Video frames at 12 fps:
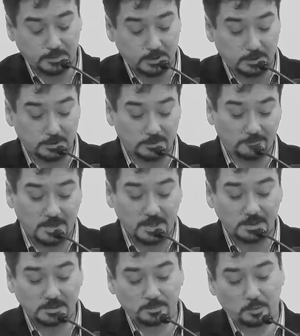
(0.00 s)
Uh, the
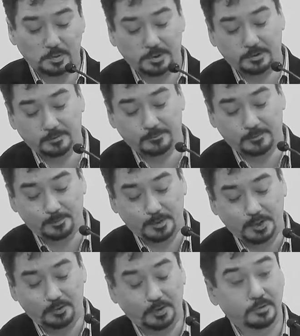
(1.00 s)
vantage point from
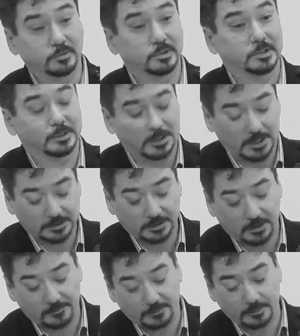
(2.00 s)
Inuit Nunangat has
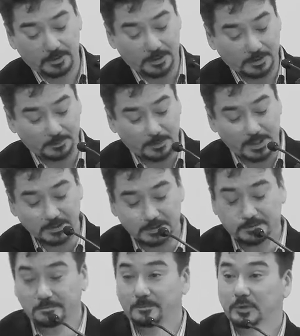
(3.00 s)
offered an
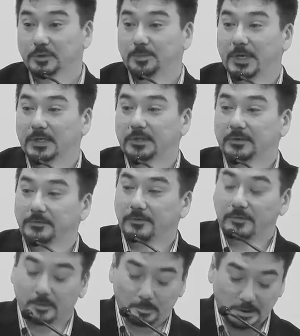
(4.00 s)
expansive perspective
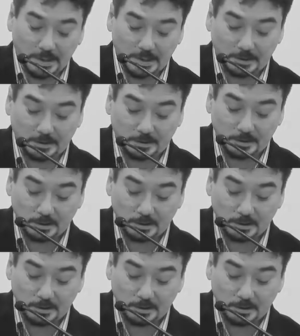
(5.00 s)
of our planet,